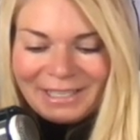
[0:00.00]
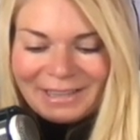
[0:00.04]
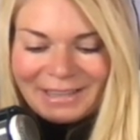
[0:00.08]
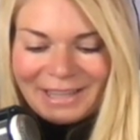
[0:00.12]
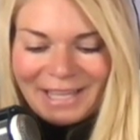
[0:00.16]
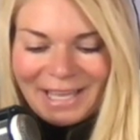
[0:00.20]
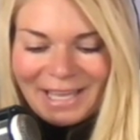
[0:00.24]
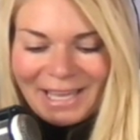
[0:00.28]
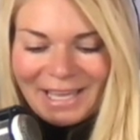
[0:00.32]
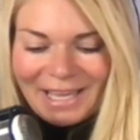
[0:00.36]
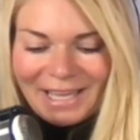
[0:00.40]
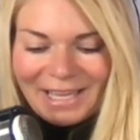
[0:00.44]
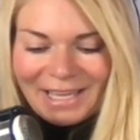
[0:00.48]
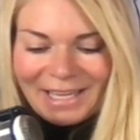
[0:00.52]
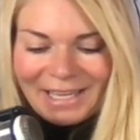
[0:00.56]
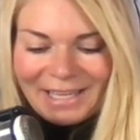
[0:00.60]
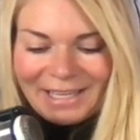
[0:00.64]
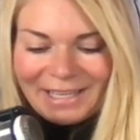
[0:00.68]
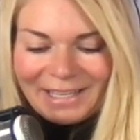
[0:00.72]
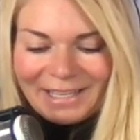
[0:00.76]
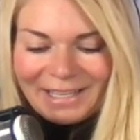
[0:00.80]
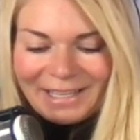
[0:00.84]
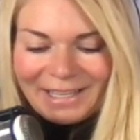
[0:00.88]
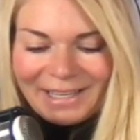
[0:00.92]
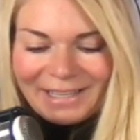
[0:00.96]

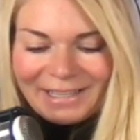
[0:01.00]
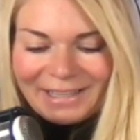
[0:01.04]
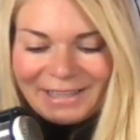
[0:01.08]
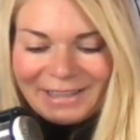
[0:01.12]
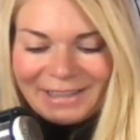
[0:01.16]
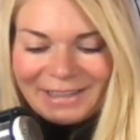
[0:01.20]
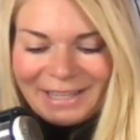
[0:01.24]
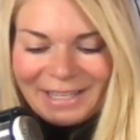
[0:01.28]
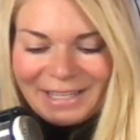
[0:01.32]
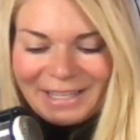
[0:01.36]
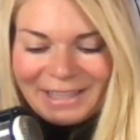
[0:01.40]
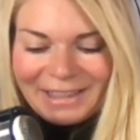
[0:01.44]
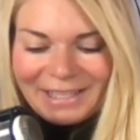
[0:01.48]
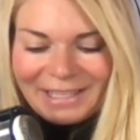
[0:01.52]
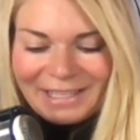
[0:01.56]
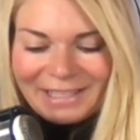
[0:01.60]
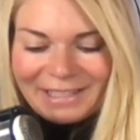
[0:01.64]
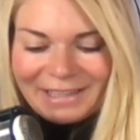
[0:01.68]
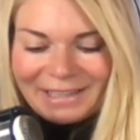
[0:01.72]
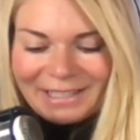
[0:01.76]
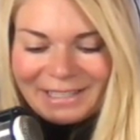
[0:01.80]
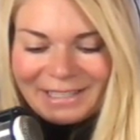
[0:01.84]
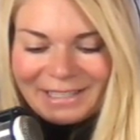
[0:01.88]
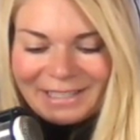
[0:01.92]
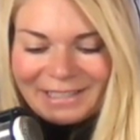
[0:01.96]
they
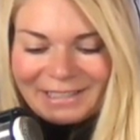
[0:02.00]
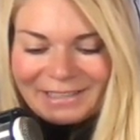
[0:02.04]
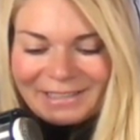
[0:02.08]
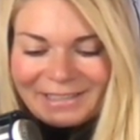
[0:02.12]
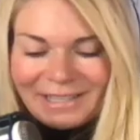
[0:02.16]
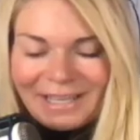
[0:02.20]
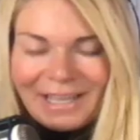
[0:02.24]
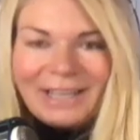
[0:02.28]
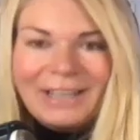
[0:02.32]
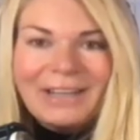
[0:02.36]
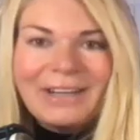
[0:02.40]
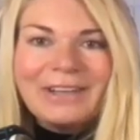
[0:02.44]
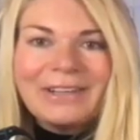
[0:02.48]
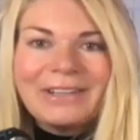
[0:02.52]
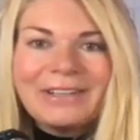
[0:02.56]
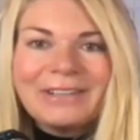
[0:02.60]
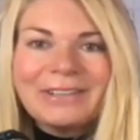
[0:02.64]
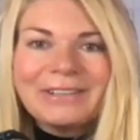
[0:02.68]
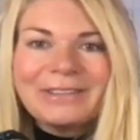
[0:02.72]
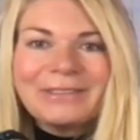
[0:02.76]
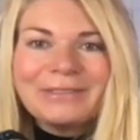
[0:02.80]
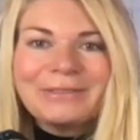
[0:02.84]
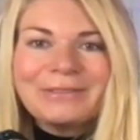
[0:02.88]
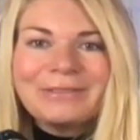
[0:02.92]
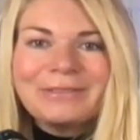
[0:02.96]
think that they
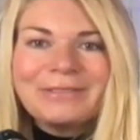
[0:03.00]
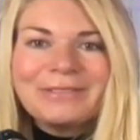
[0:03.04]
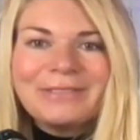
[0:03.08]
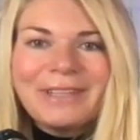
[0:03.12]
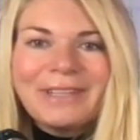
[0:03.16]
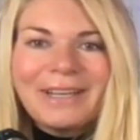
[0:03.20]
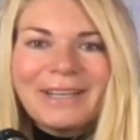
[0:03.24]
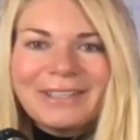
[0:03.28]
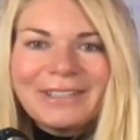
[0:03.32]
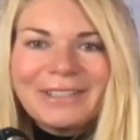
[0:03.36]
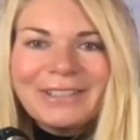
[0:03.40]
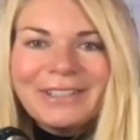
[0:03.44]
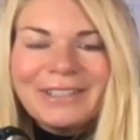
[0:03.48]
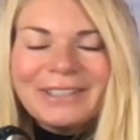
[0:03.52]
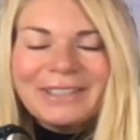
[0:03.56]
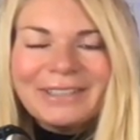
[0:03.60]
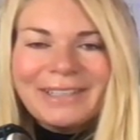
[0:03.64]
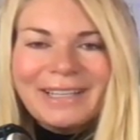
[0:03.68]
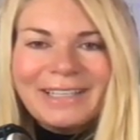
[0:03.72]
are that good.